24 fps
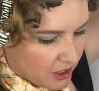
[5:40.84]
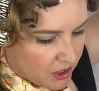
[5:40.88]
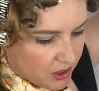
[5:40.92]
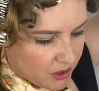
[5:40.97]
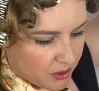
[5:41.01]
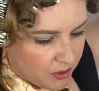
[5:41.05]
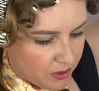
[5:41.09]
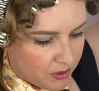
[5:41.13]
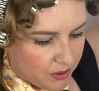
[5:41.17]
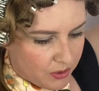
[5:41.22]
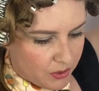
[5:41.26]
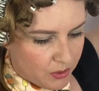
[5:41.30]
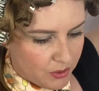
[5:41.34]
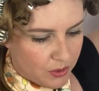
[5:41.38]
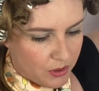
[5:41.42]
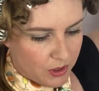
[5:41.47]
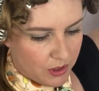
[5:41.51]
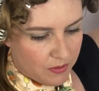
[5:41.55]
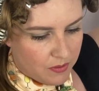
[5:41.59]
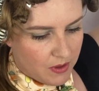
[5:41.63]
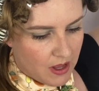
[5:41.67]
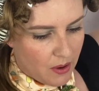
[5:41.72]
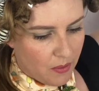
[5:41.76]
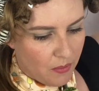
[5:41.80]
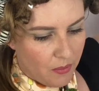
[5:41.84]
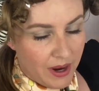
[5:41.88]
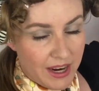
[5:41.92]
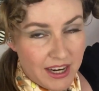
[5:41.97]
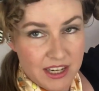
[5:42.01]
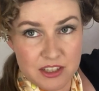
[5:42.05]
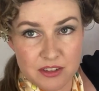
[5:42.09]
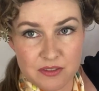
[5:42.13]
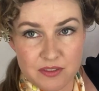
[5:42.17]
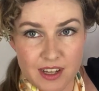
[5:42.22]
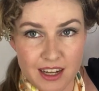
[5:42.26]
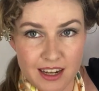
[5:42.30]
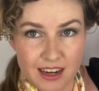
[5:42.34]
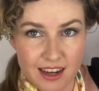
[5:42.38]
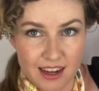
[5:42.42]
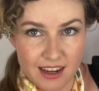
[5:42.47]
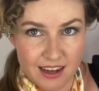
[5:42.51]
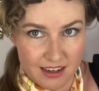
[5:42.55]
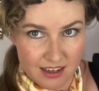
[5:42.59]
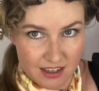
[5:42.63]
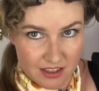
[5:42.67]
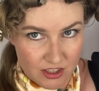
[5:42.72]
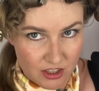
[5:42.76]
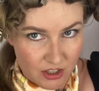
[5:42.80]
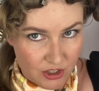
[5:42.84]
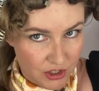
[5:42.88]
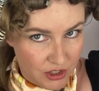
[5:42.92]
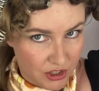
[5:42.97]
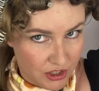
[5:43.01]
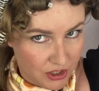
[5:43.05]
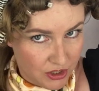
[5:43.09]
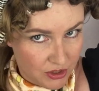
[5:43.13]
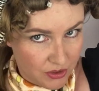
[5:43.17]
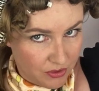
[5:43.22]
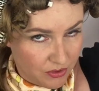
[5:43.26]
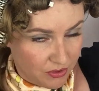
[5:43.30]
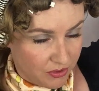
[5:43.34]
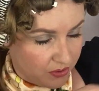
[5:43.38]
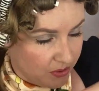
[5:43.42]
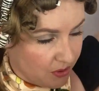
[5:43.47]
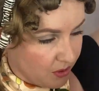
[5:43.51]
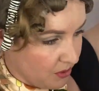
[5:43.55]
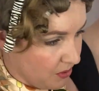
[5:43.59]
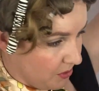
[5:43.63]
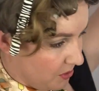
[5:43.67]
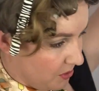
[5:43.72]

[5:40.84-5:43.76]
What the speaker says: sure all of that weight of that hair doesn't just fall